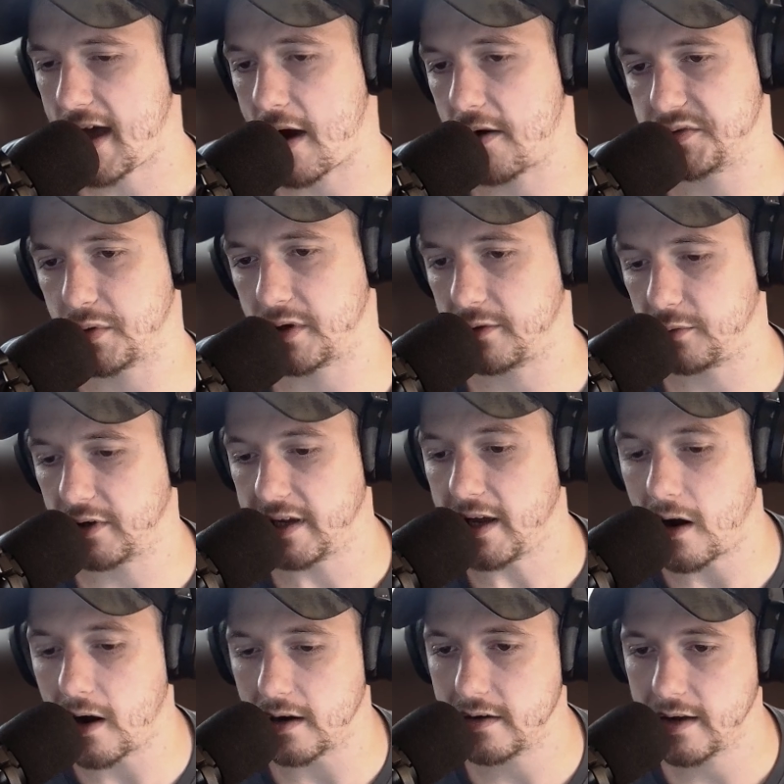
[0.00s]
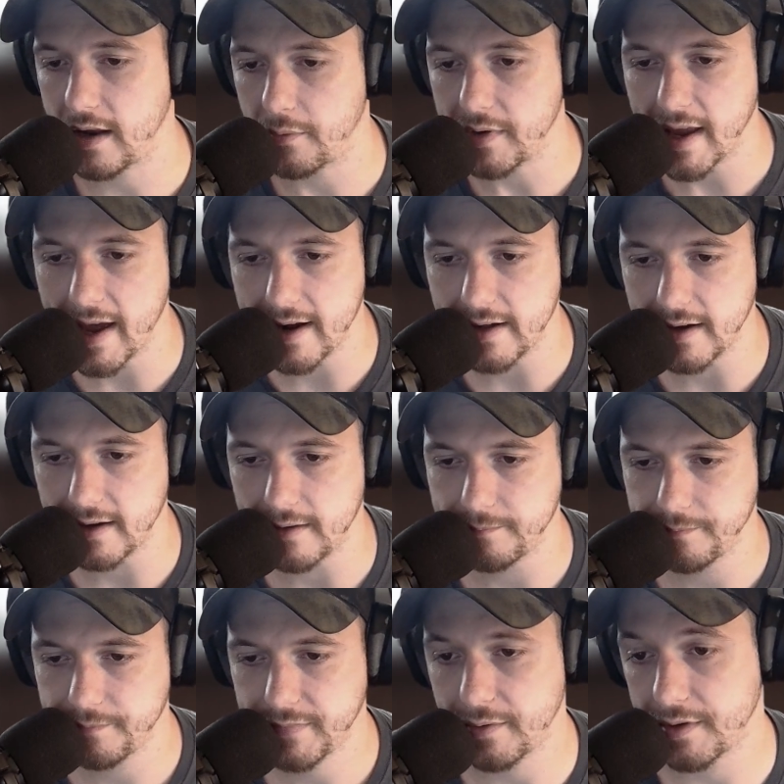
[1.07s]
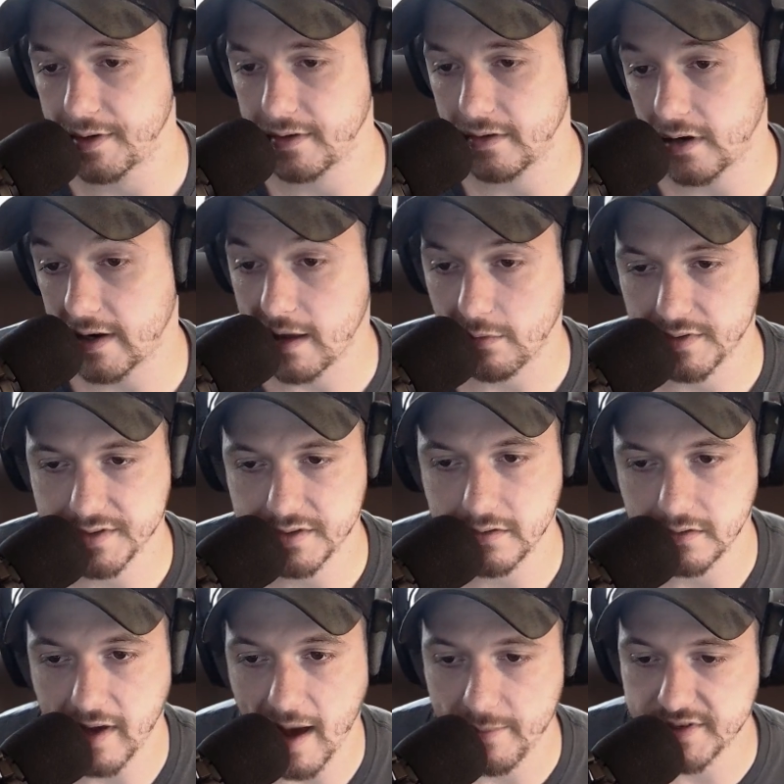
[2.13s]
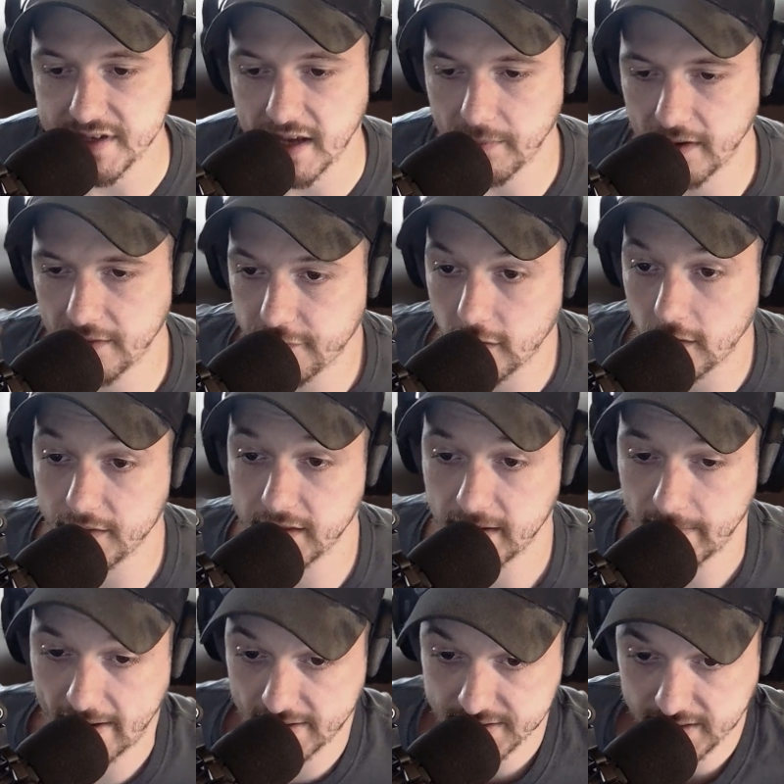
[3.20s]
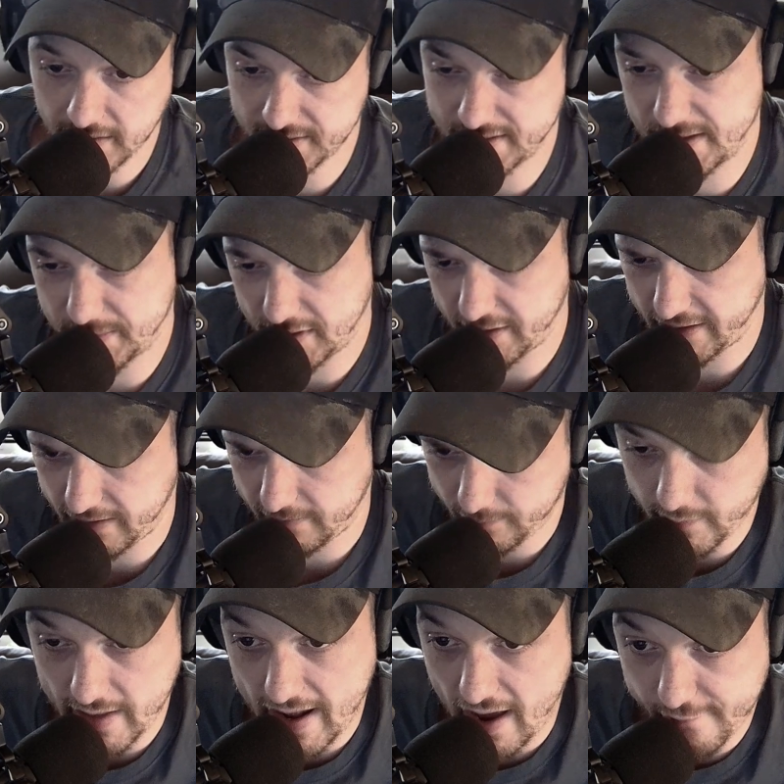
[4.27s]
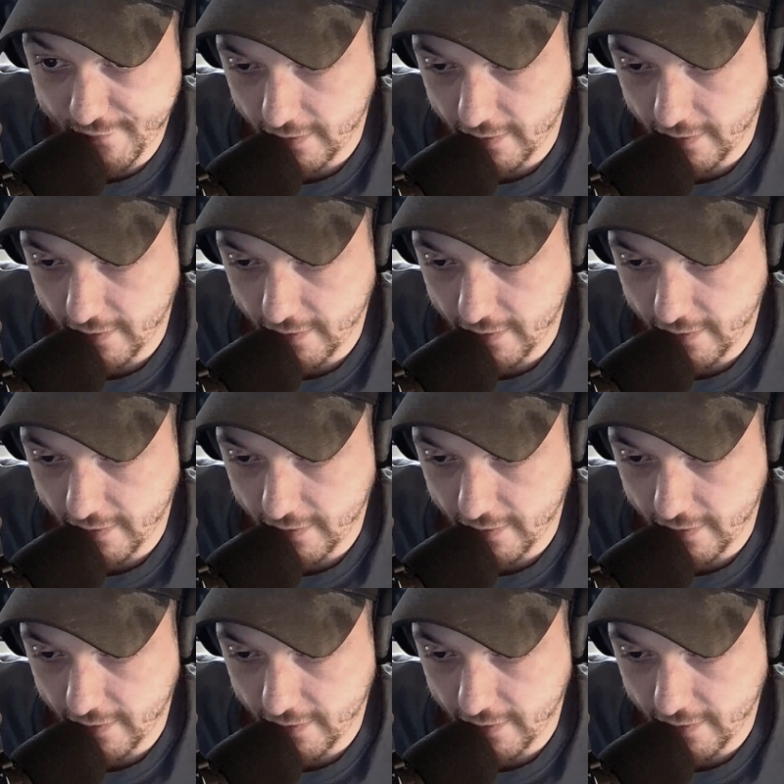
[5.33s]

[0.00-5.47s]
I was working really hard, and we had um, they were unable to compensate me for the amount of skills I was building that I